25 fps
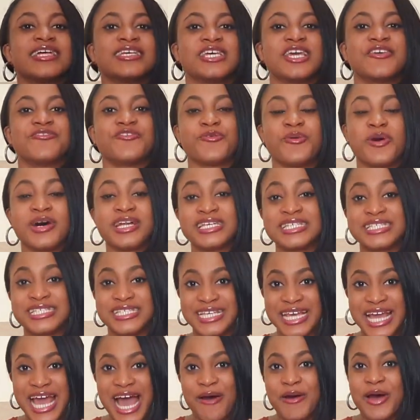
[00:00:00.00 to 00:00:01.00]
you want to
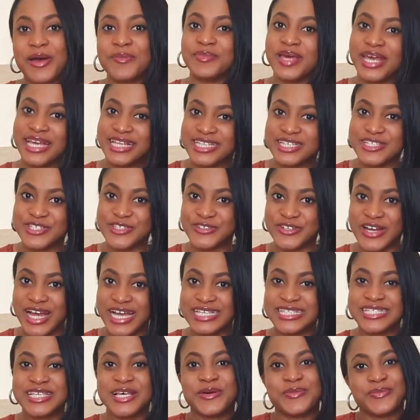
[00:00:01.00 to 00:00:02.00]
see how I make this
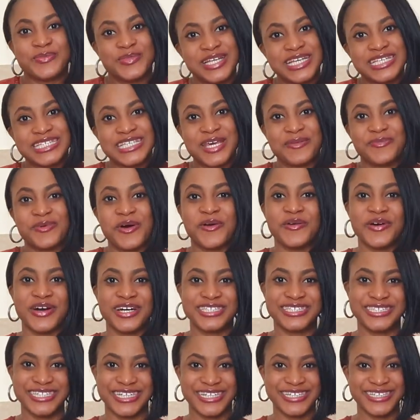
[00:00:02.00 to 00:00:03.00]
dress, please keep on
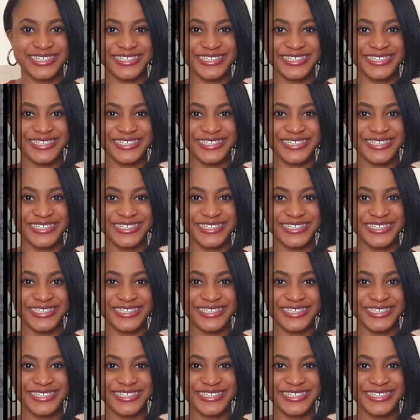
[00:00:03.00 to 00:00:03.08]
watching.